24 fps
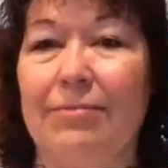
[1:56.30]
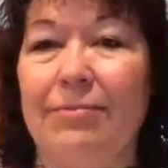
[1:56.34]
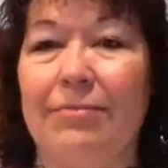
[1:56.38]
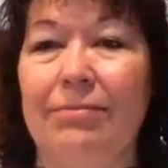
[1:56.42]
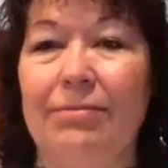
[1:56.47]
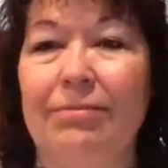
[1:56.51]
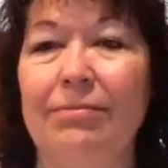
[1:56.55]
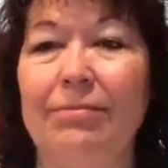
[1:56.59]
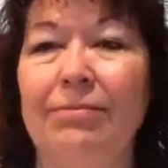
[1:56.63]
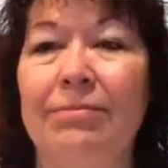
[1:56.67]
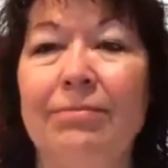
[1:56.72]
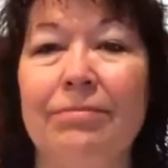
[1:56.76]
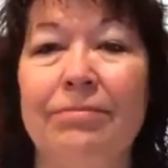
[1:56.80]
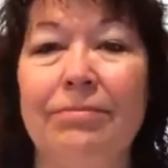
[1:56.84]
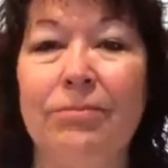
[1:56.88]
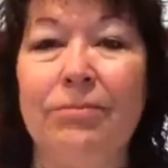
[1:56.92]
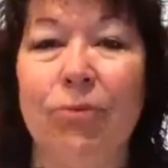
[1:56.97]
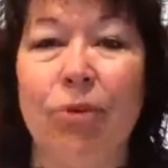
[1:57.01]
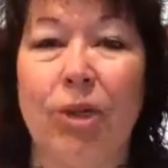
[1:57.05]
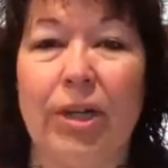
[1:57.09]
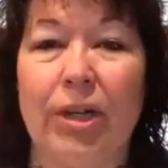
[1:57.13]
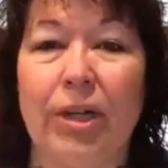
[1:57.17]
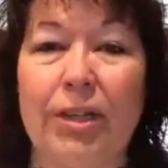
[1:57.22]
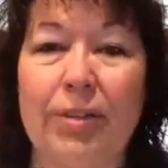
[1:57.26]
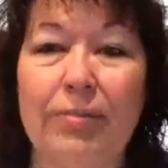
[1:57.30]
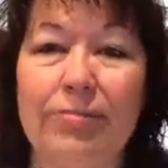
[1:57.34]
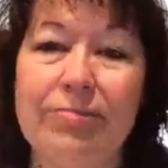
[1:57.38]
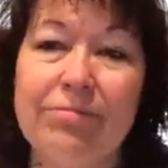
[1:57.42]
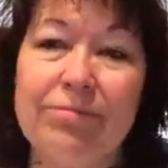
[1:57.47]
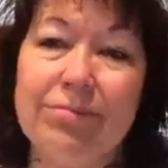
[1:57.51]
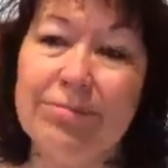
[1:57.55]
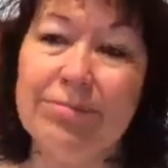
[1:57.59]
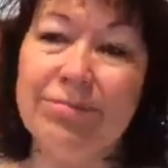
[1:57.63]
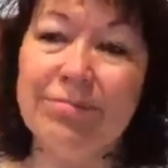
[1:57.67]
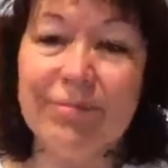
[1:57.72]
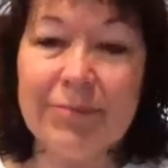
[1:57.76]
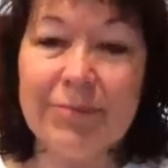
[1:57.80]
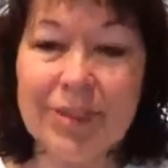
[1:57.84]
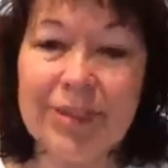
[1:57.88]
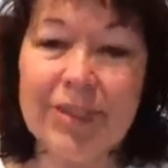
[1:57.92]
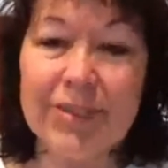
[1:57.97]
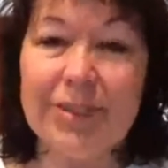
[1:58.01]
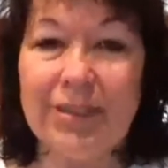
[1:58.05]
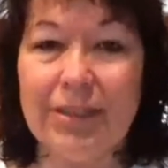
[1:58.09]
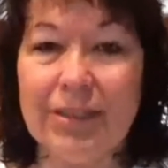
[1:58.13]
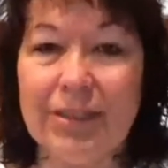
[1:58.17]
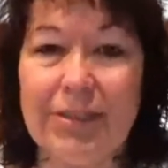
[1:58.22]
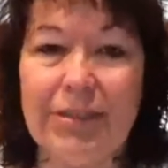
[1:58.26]
Why?
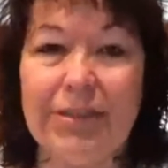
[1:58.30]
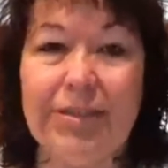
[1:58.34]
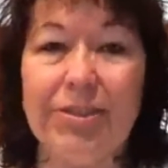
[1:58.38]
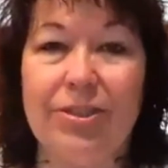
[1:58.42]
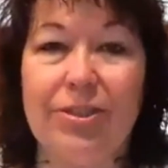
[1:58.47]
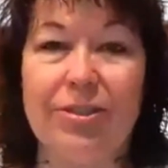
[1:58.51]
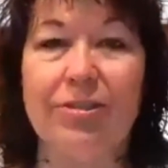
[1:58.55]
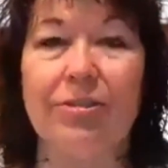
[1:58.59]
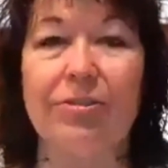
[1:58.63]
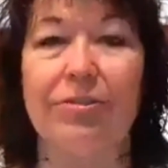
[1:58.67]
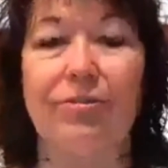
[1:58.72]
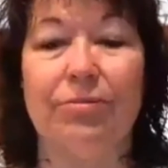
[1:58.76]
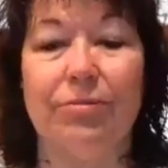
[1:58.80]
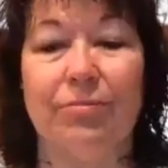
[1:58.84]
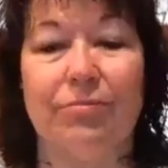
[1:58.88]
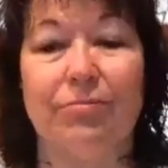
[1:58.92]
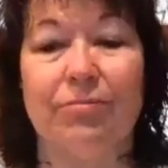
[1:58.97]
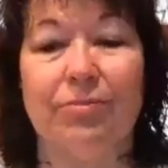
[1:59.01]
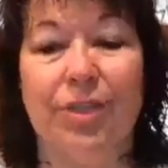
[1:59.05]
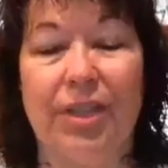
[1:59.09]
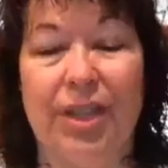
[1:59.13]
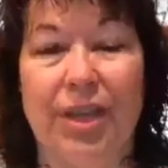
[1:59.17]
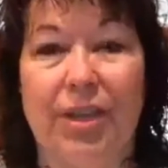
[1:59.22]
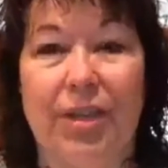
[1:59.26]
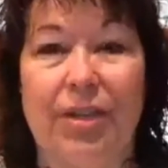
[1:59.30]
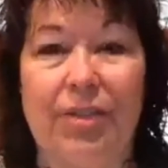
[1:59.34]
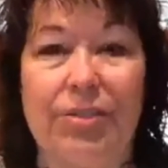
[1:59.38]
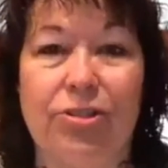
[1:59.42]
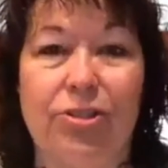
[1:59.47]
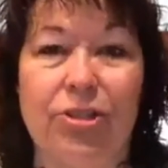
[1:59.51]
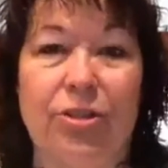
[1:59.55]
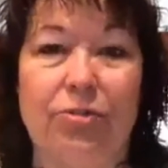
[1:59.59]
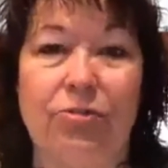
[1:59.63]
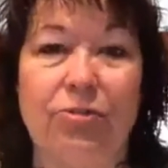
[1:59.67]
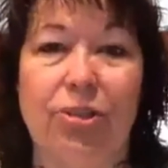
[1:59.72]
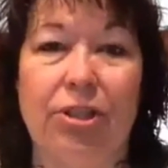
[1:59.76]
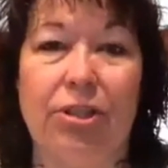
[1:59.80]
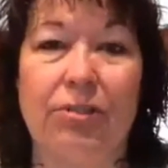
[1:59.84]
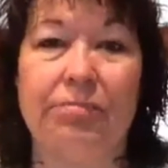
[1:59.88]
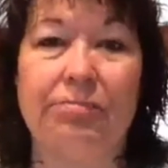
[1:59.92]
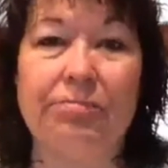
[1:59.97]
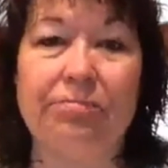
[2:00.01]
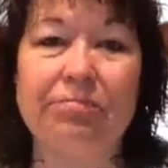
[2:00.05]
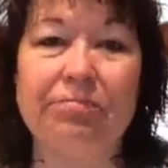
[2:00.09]
Because it leads to chaos generally.